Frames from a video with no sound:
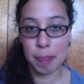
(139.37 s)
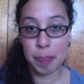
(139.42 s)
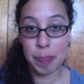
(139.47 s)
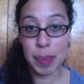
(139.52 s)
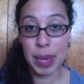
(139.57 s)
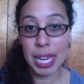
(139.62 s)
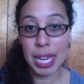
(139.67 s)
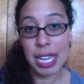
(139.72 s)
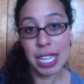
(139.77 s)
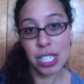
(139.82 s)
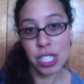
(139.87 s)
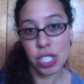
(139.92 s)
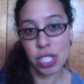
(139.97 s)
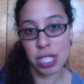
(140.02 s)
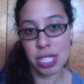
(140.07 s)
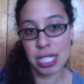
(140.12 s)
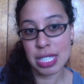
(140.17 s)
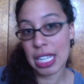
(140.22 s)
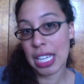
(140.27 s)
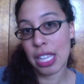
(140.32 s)

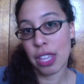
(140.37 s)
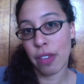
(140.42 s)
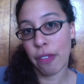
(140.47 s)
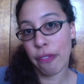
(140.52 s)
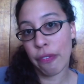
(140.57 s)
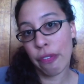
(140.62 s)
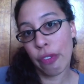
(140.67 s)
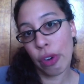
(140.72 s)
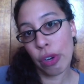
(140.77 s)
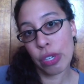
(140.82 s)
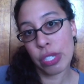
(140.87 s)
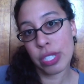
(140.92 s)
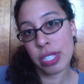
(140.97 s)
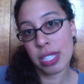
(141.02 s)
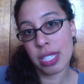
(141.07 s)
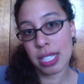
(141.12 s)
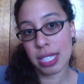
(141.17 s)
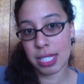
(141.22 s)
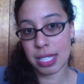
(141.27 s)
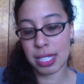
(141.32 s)
pages in the first
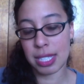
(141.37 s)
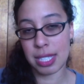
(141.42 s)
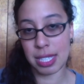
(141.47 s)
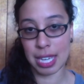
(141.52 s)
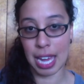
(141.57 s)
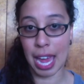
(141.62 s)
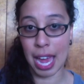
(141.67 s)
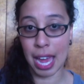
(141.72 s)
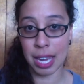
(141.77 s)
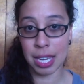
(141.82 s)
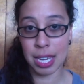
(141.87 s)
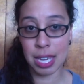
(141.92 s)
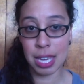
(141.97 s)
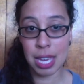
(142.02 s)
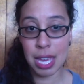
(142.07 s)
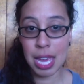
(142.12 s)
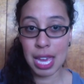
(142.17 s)
stack,